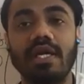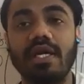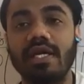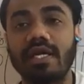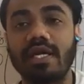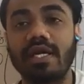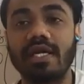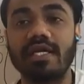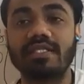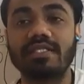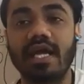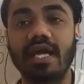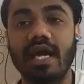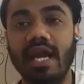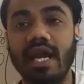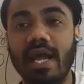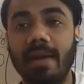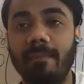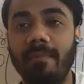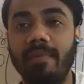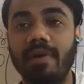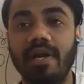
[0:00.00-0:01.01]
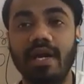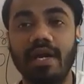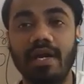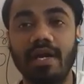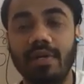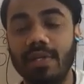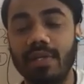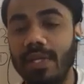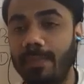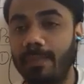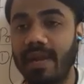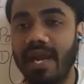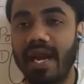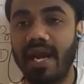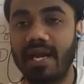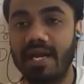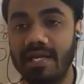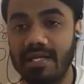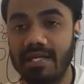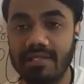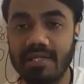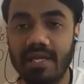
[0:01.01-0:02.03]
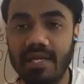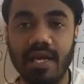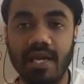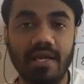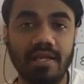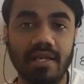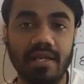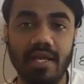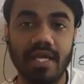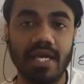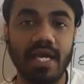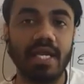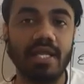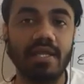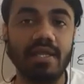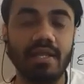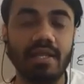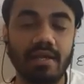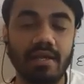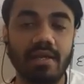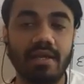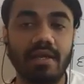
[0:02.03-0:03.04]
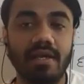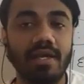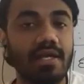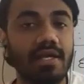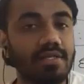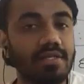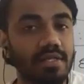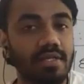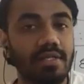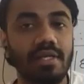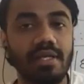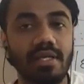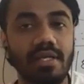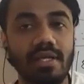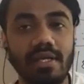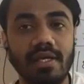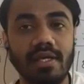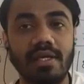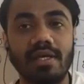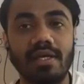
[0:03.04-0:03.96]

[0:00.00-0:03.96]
it gets adapted to the practice and they can easily